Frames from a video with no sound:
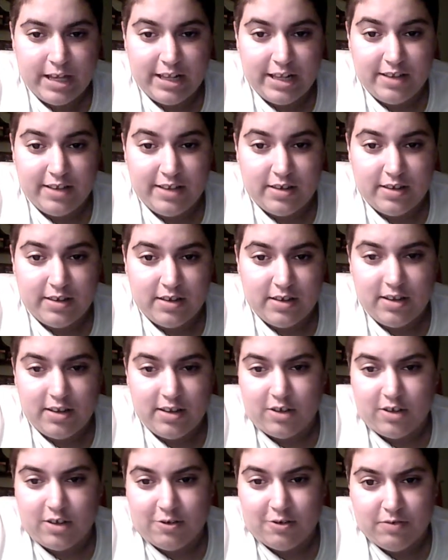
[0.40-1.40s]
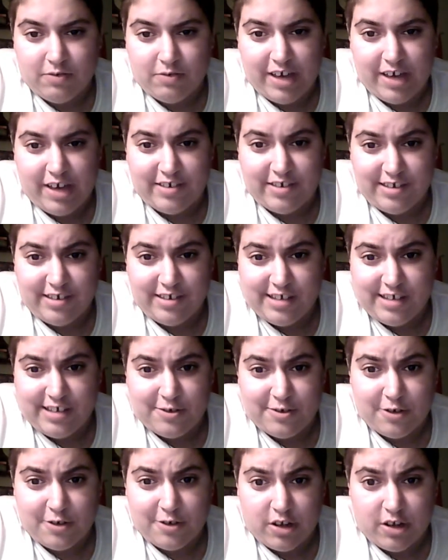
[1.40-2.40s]
and you know, as I said
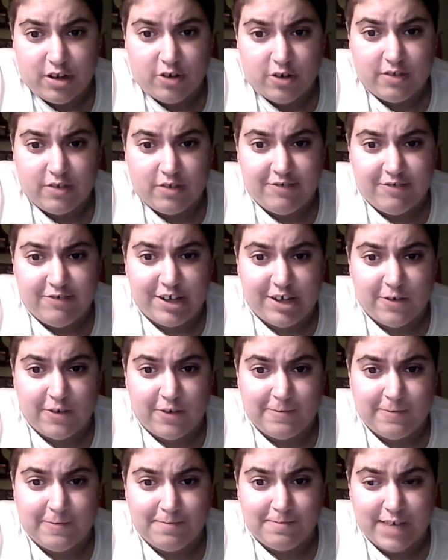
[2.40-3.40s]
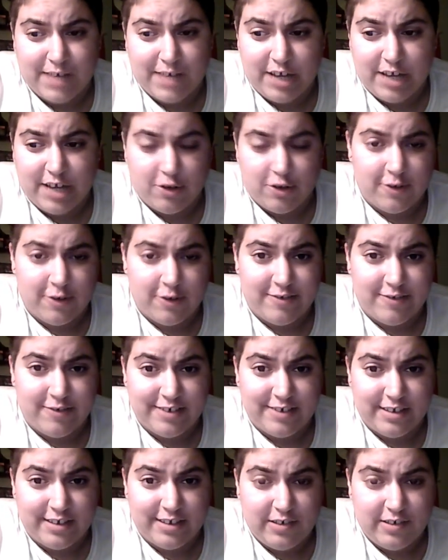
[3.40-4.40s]
earlier in the video, I'm kind of nervous
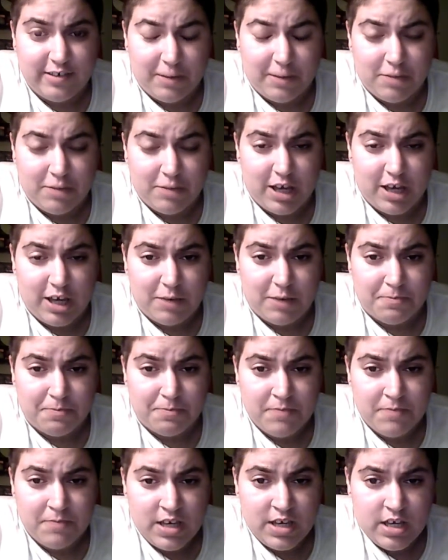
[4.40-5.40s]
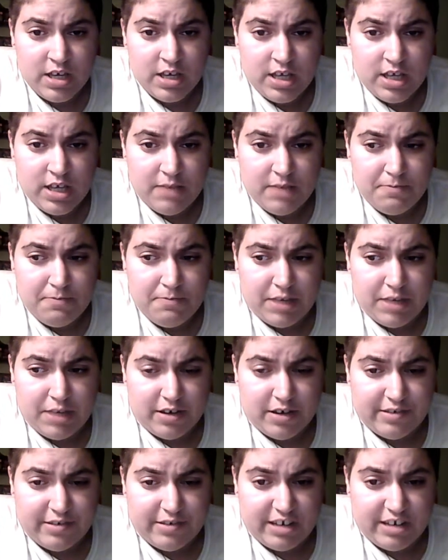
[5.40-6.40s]
at the same time
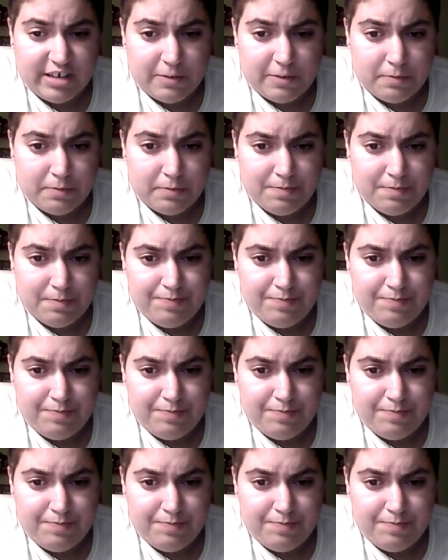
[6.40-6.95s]
because um,